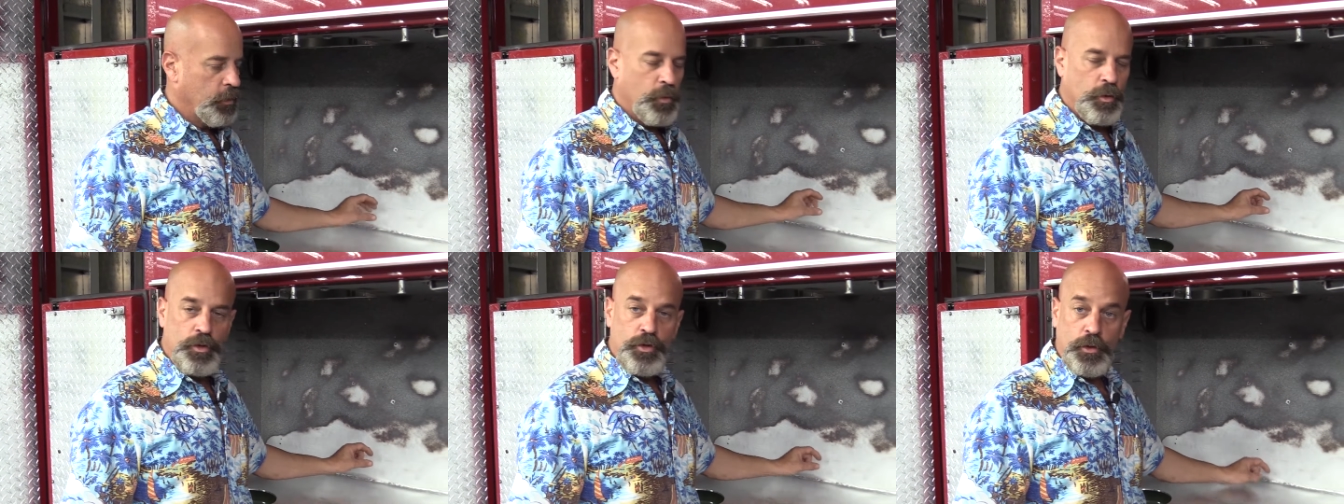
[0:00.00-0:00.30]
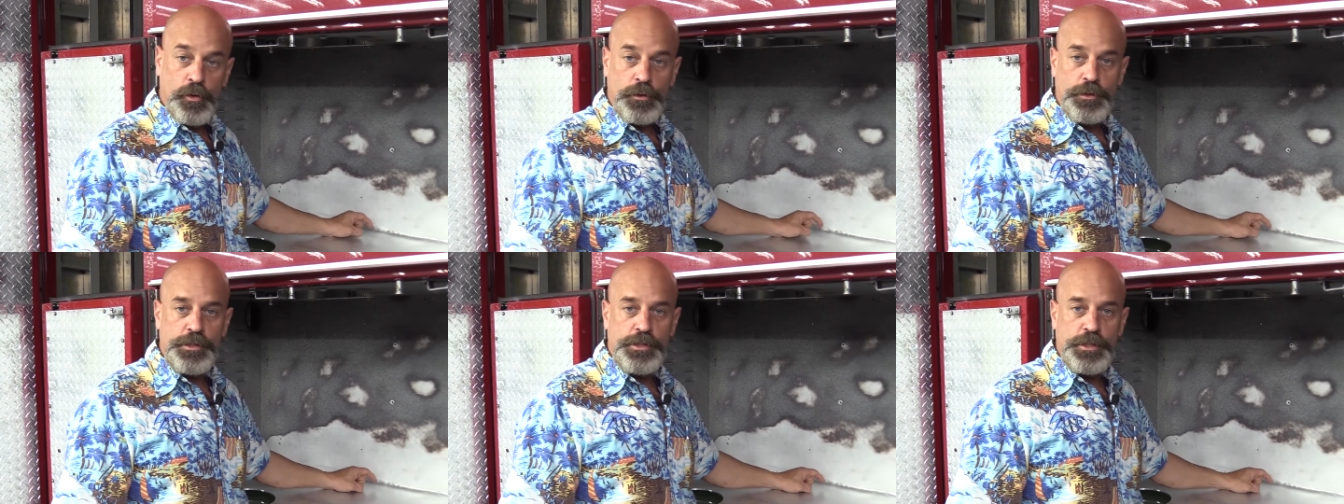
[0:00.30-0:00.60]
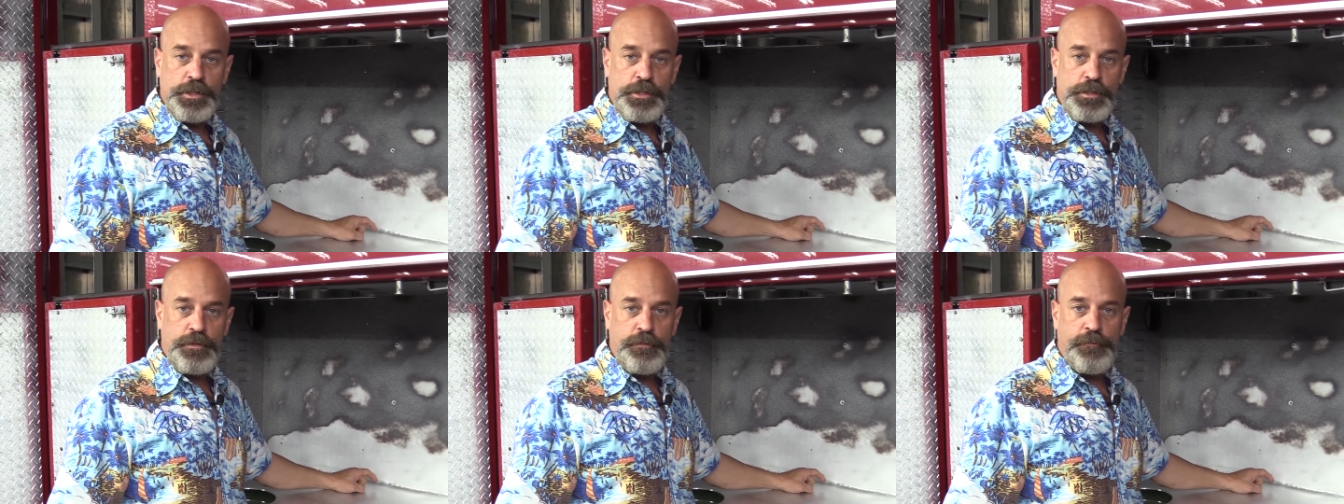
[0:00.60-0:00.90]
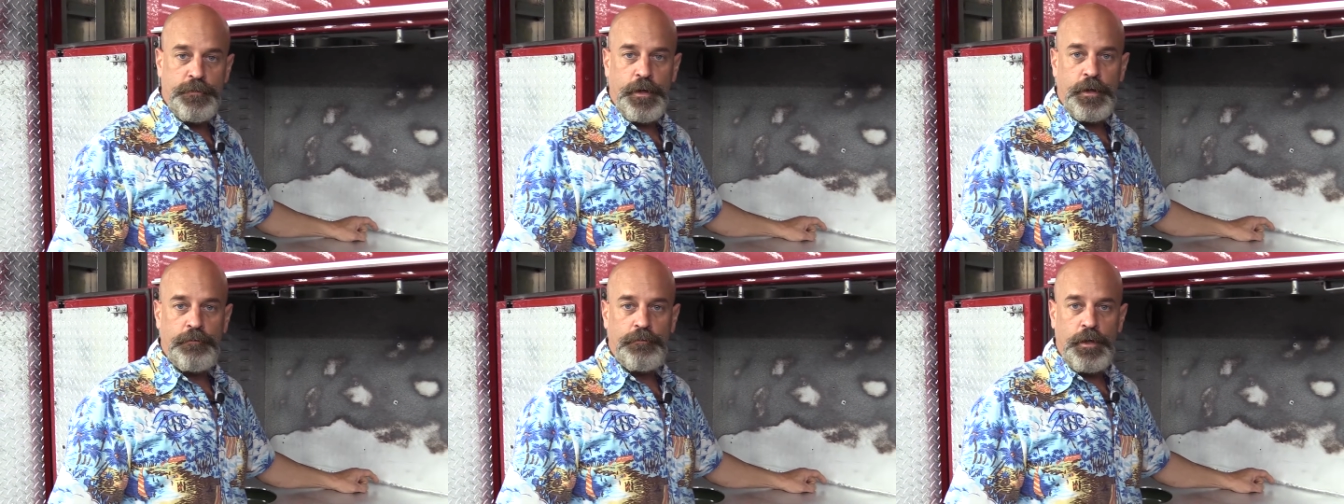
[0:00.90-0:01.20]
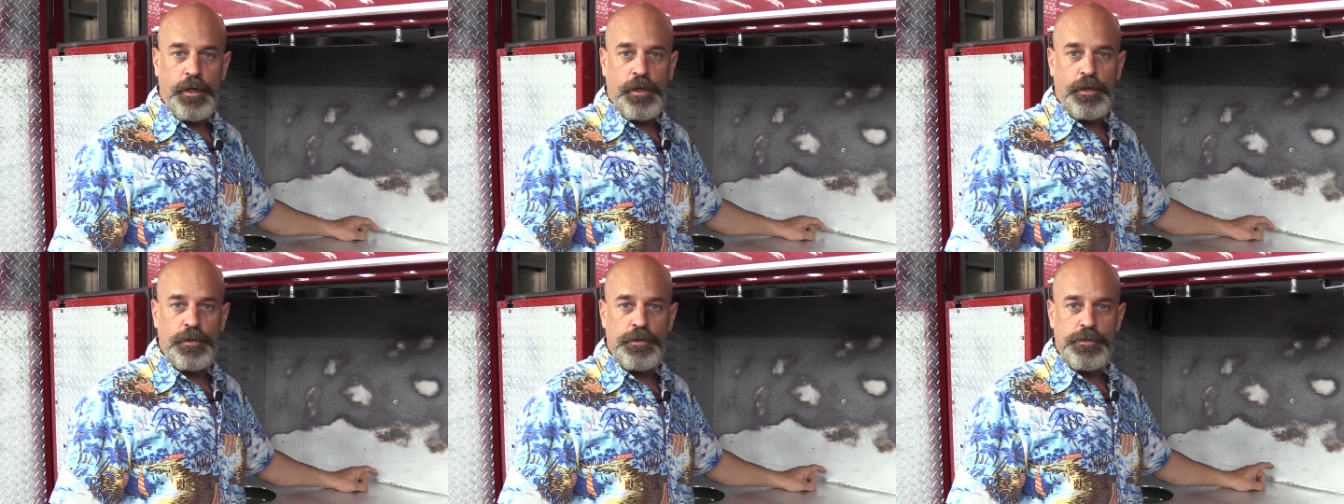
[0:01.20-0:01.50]
which holds 65
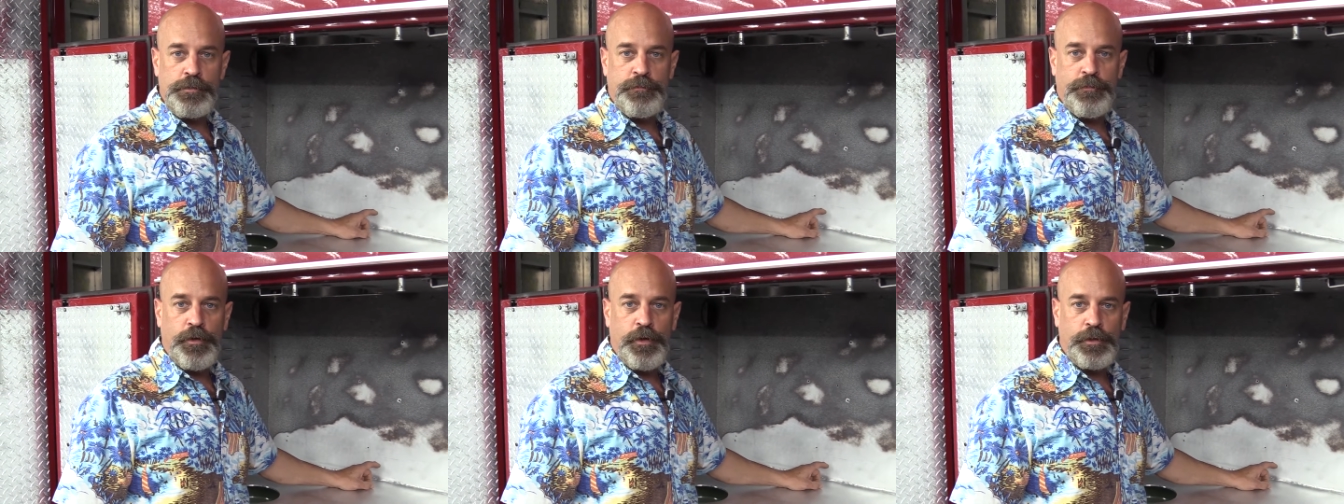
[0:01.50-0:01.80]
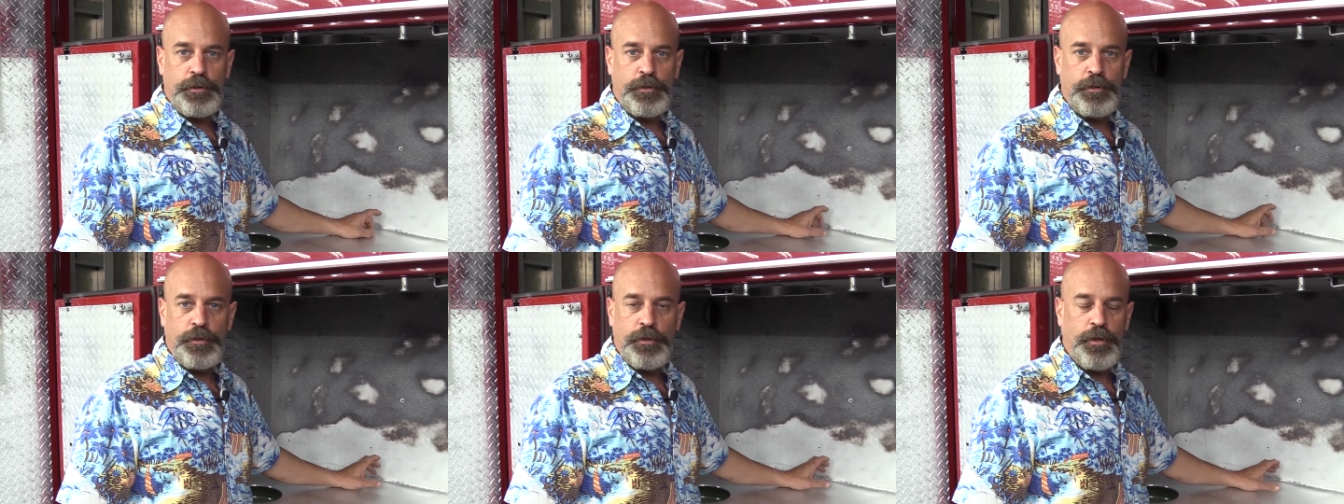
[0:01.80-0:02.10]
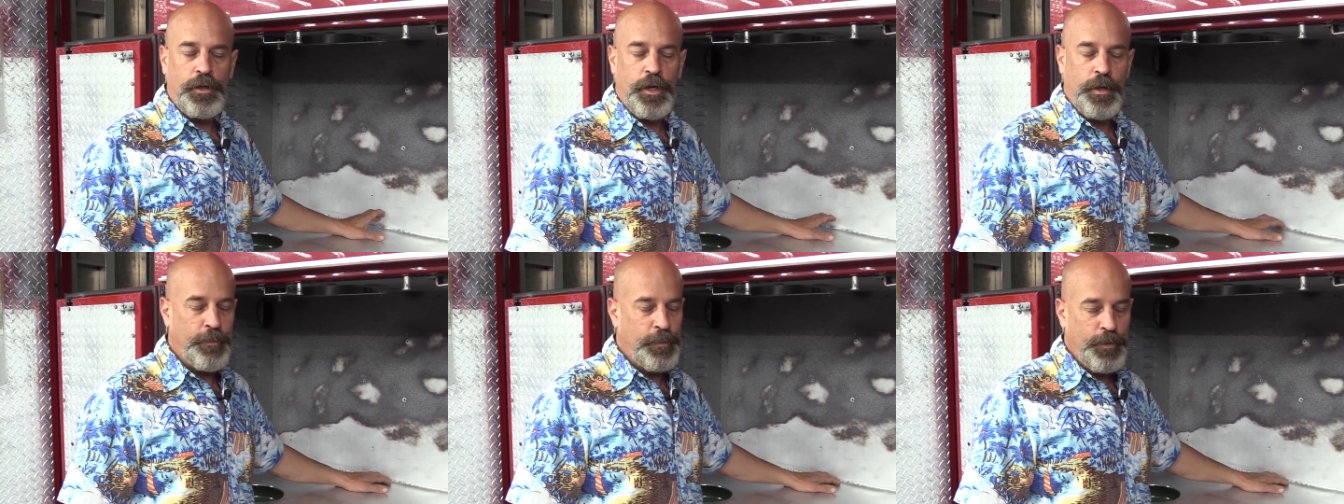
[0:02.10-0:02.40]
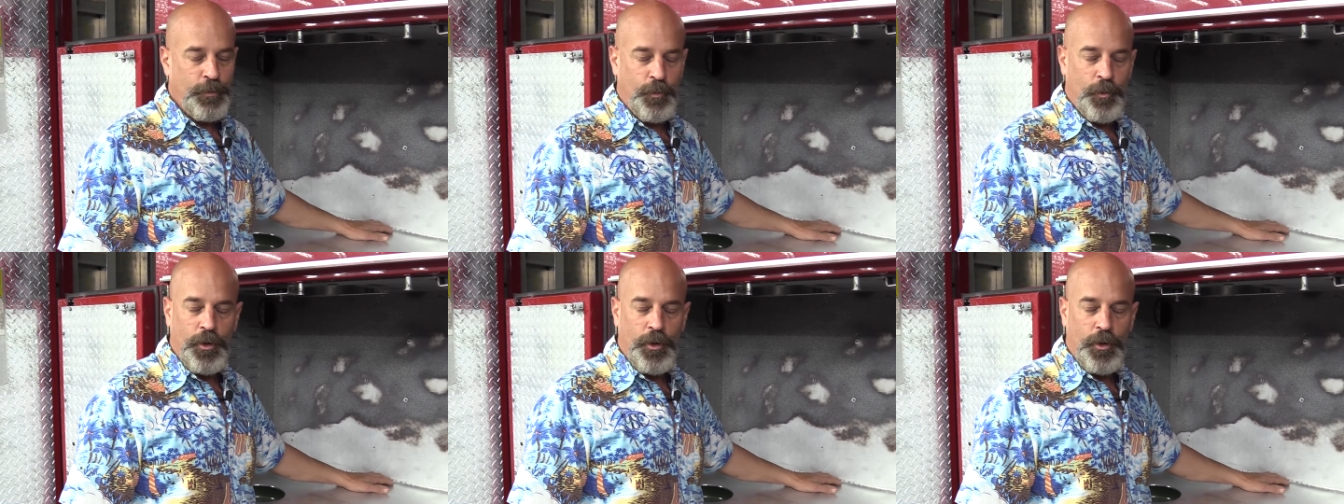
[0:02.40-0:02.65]
gallons of vodka. I mean